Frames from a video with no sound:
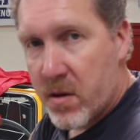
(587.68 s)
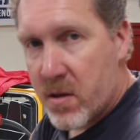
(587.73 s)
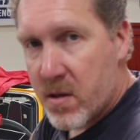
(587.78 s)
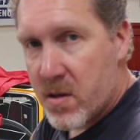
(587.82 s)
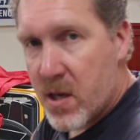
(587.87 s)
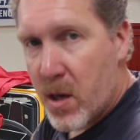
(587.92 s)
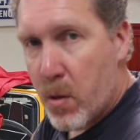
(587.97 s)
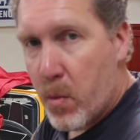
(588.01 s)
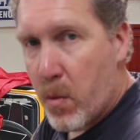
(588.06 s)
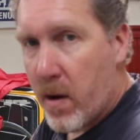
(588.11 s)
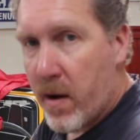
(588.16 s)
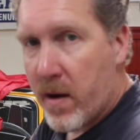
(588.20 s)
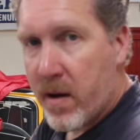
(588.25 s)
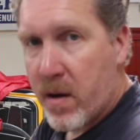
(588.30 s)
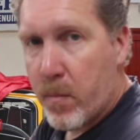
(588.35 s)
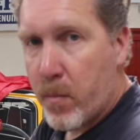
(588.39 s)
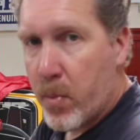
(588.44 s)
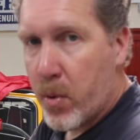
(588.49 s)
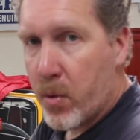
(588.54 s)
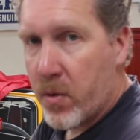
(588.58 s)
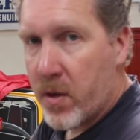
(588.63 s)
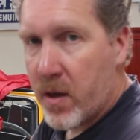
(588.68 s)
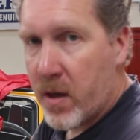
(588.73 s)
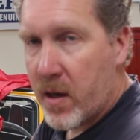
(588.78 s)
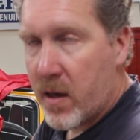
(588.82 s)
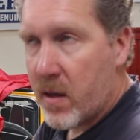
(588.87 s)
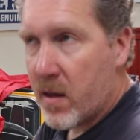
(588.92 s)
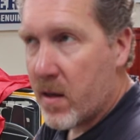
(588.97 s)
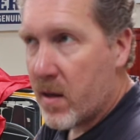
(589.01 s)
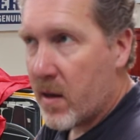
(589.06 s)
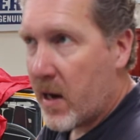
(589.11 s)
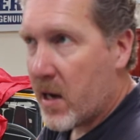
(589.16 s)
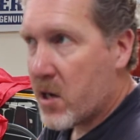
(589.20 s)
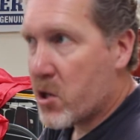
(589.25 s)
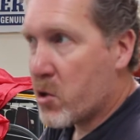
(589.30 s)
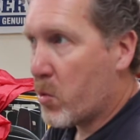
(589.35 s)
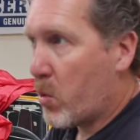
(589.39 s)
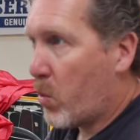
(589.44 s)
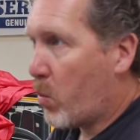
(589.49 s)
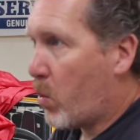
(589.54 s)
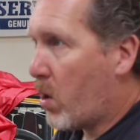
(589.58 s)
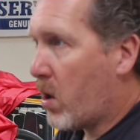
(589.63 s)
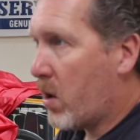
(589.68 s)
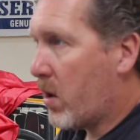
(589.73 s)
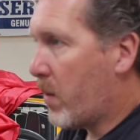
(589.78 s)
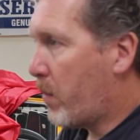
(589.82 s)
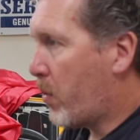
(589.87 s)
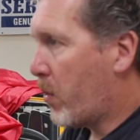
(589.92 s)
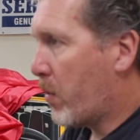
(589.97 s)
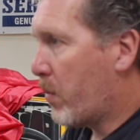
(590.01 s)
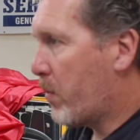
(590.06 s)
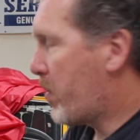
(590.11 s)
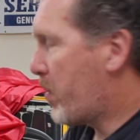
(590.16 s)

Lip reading: to see where I can put the actual water pump